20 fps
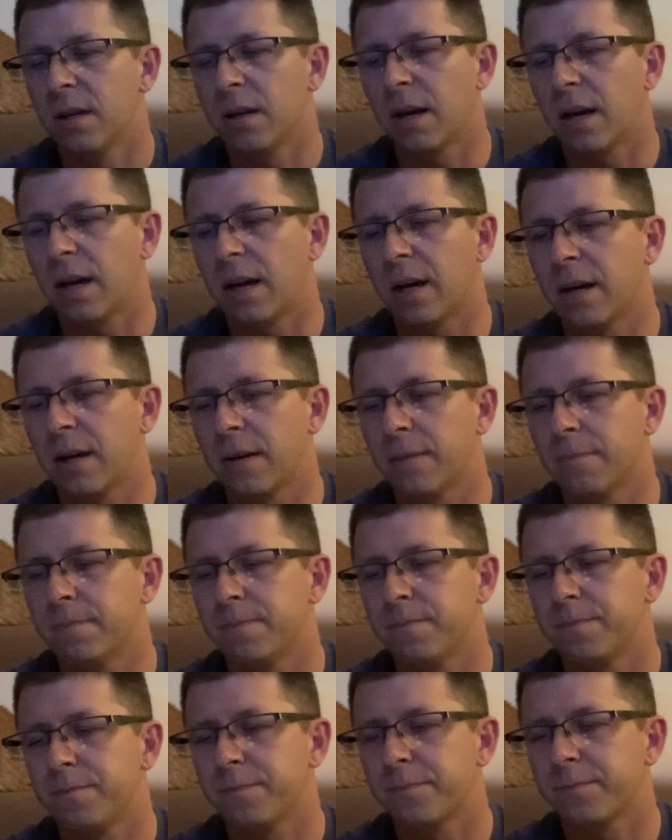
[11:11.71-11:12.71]

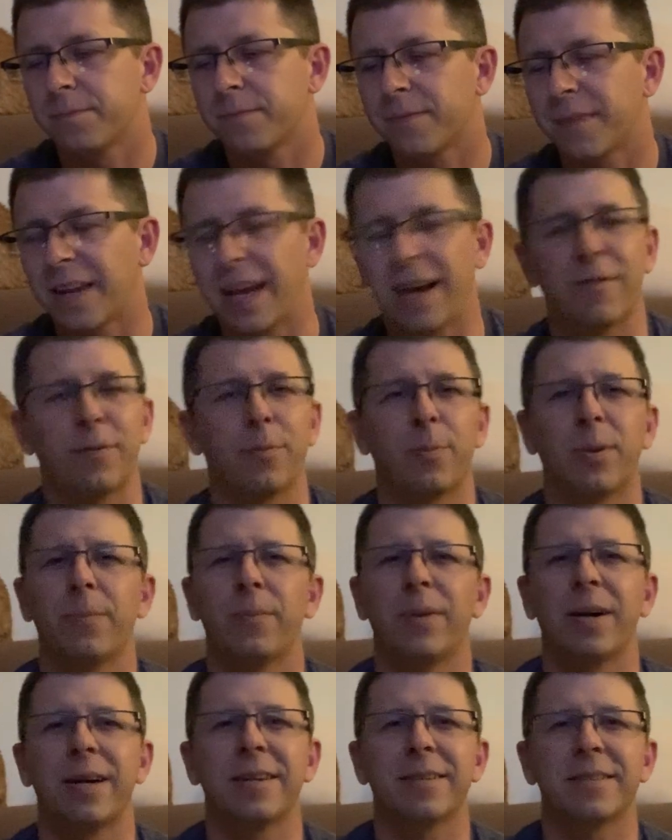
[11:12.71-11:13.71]
Haven't been
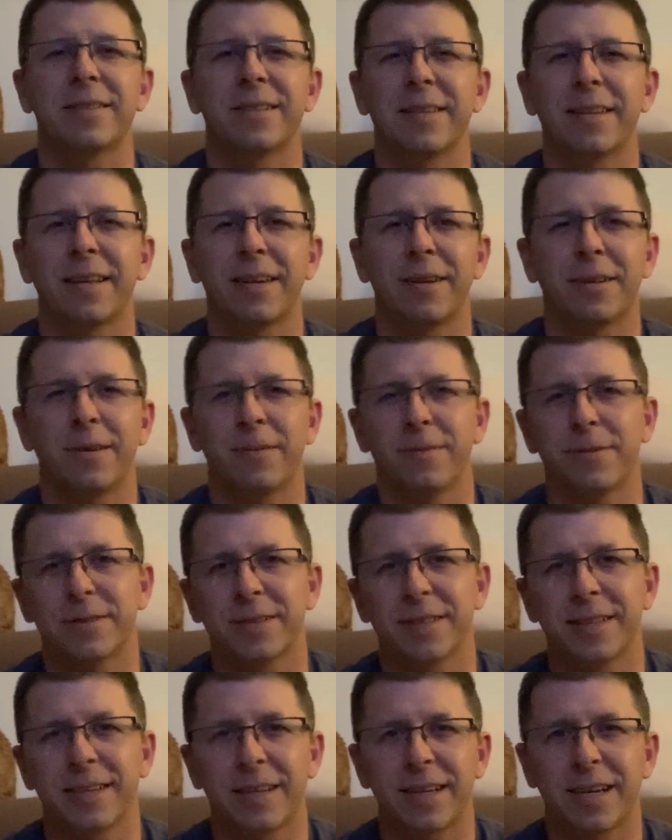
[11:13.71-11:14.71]
minus, that
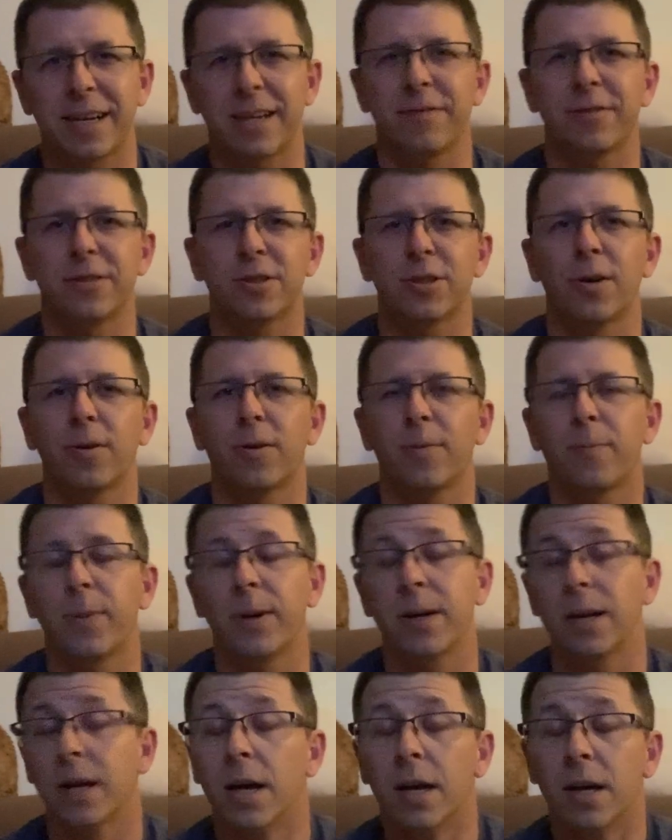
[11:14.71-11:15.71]
was kind of a joke,
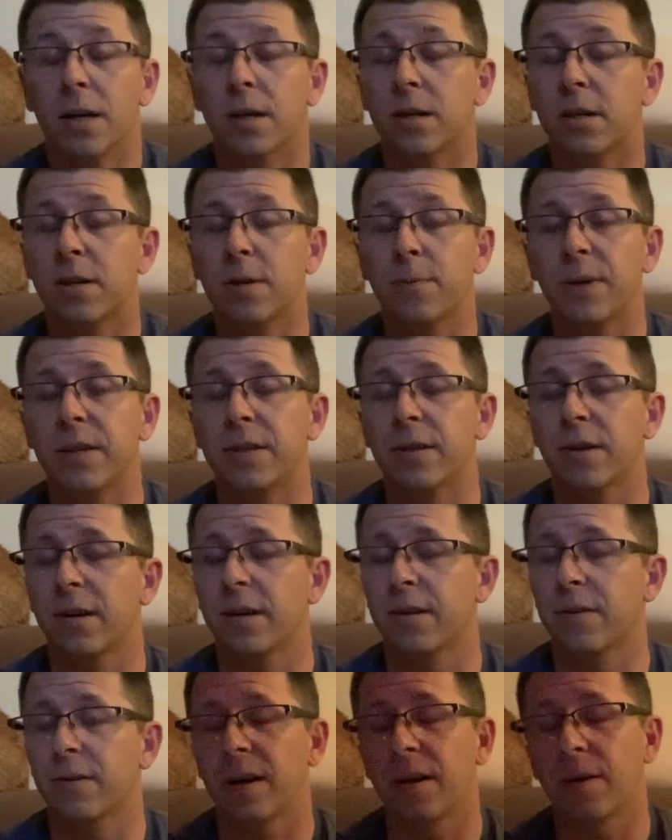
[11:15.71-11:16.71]
but could be
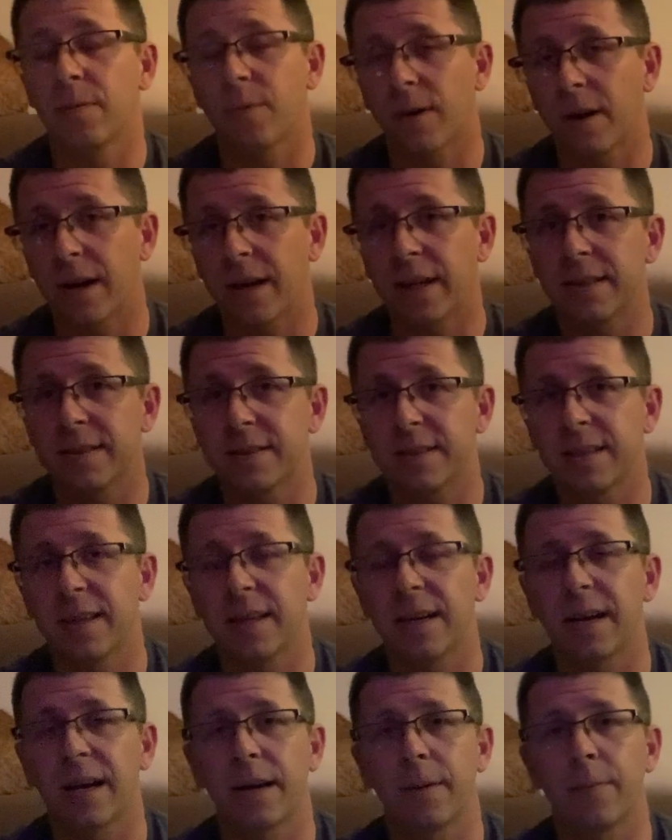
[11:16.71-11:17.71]
during the round where I can see
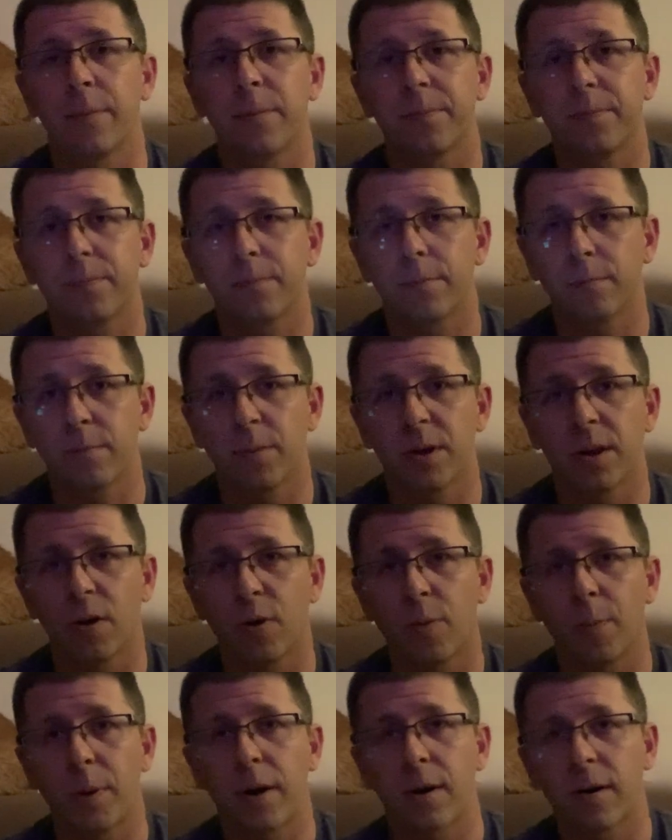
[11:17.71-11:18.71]
that I am
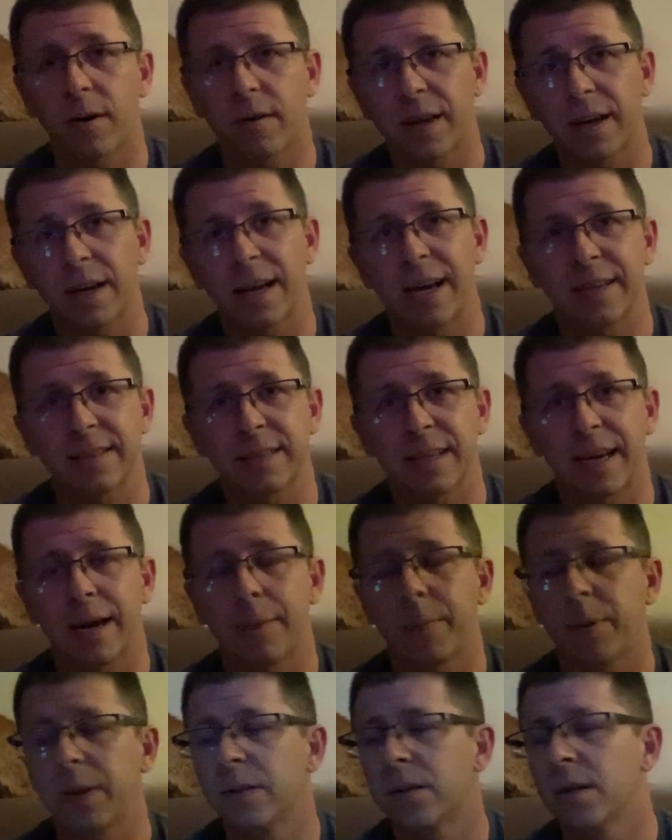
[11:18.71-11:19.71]
below par. That has
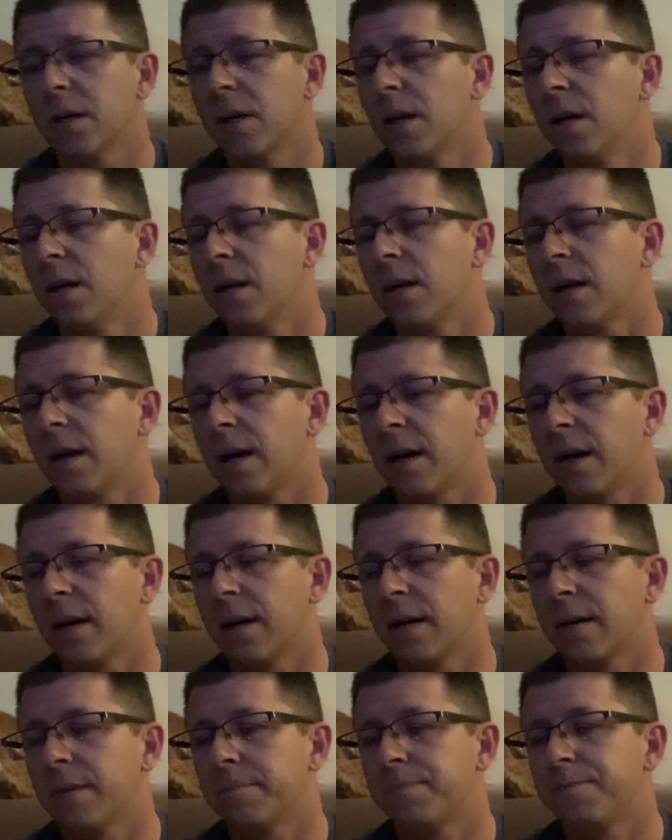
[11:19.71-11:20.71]
happened.
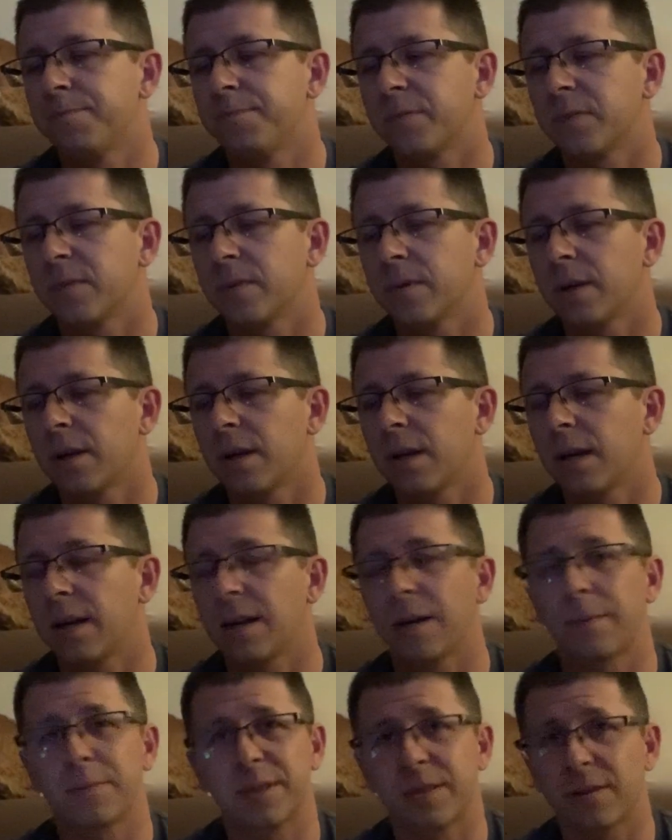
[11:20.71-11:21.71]

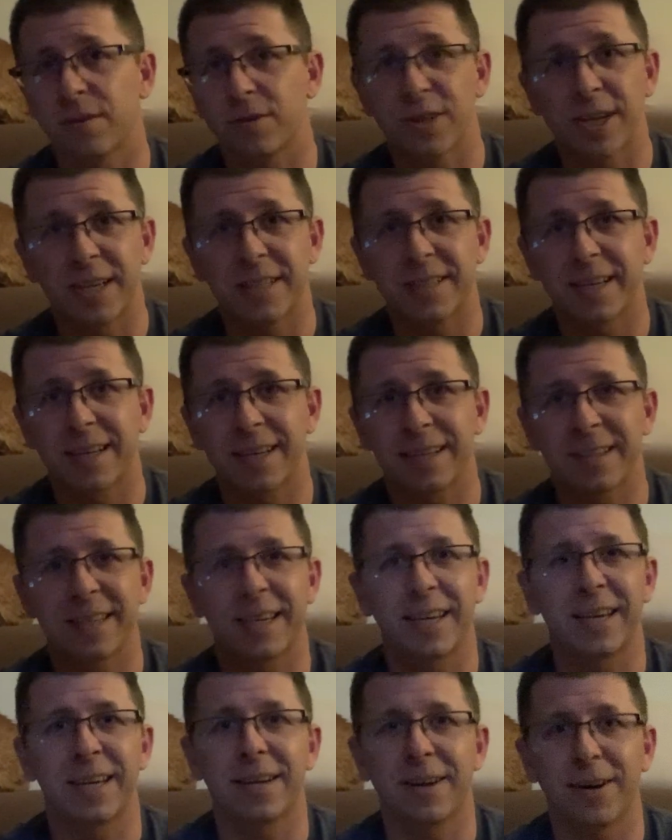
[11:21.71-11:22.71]
And I'm still chasing to
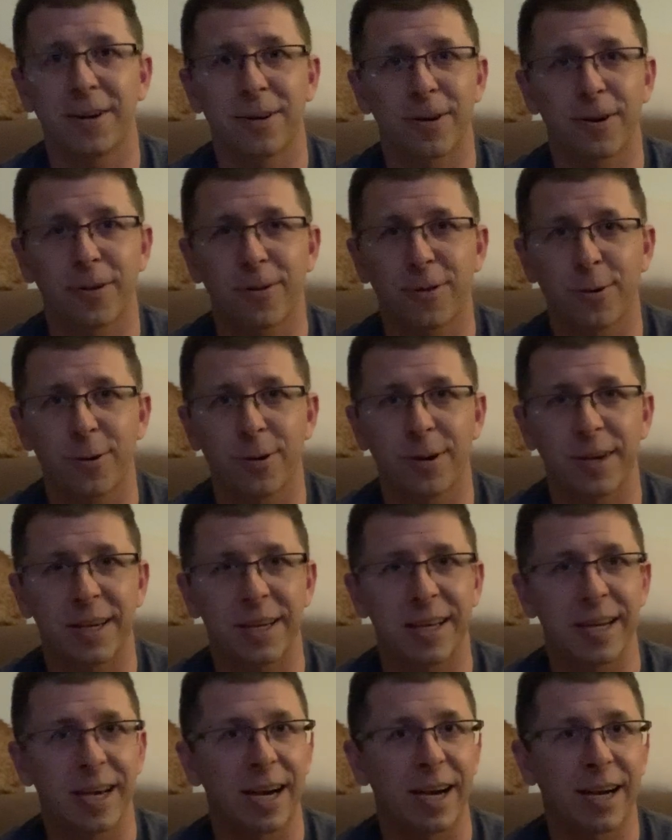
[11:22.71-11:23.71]
hit under
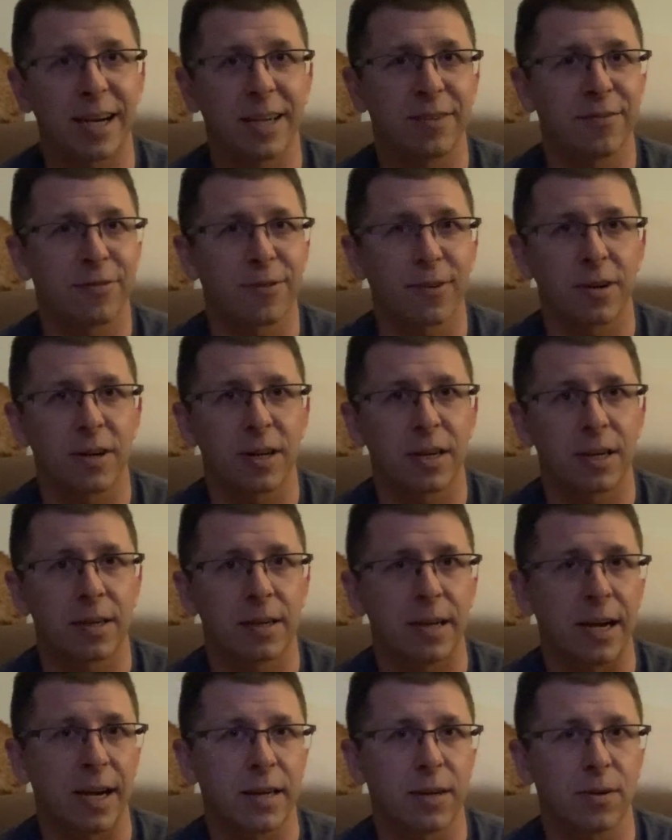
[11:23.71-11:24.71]
39 for
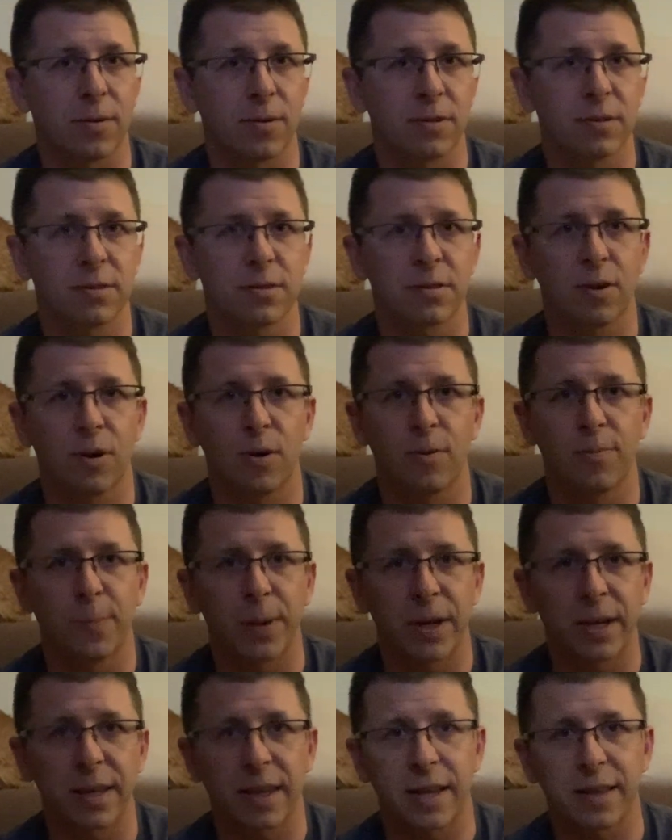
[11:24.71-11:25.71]
9 holes, so
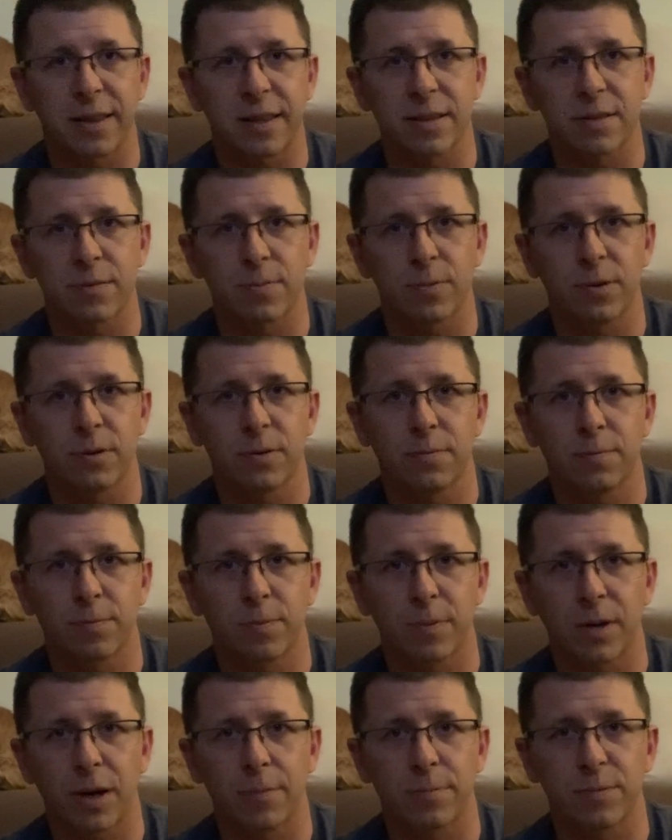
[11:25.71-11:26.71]
hoping that this will
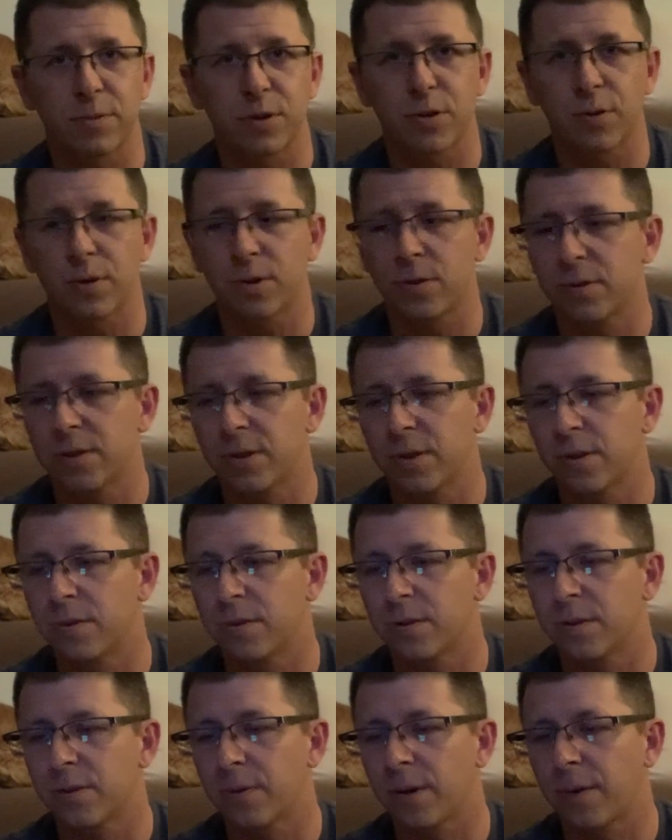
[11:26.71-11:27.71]
come true
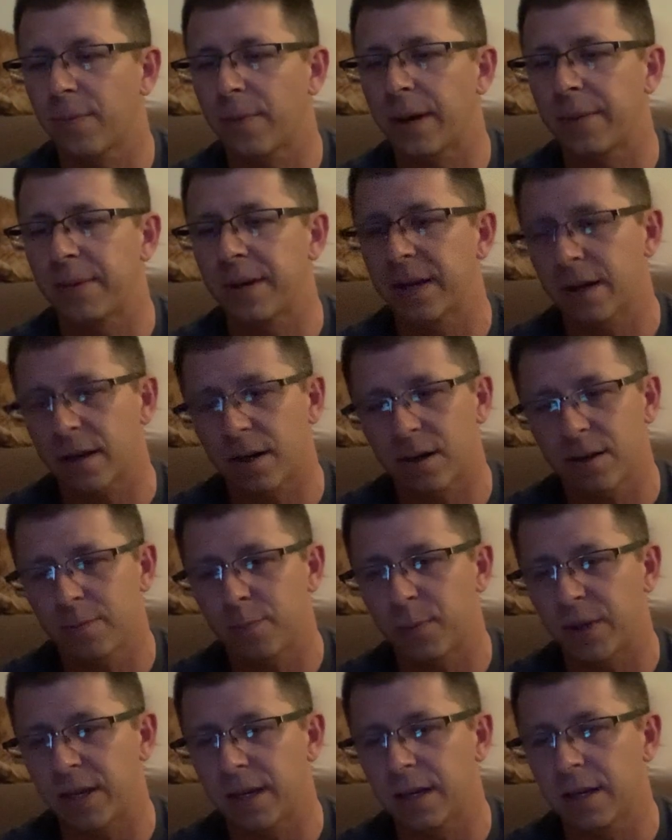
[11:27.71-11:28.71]
soon to where maybe it
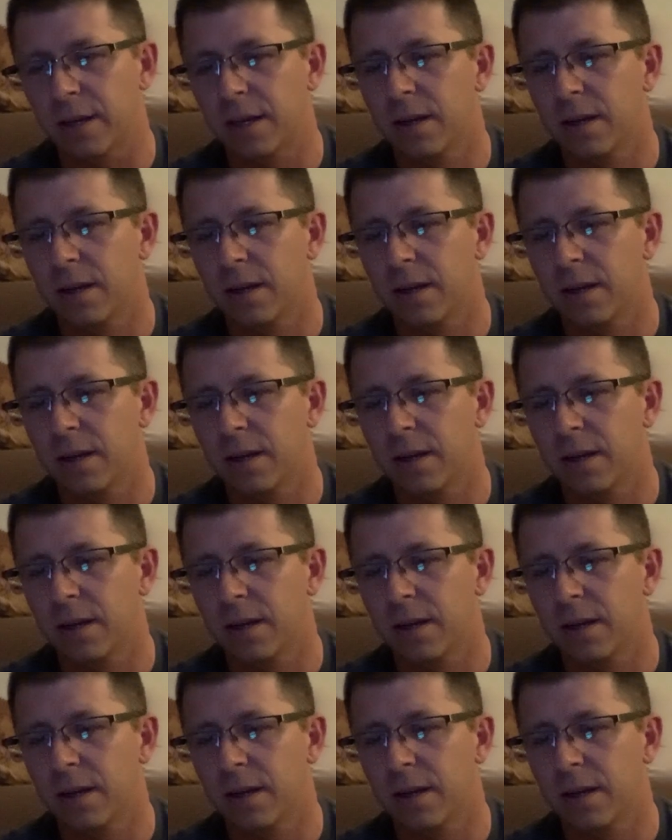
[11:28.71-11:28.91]
could be.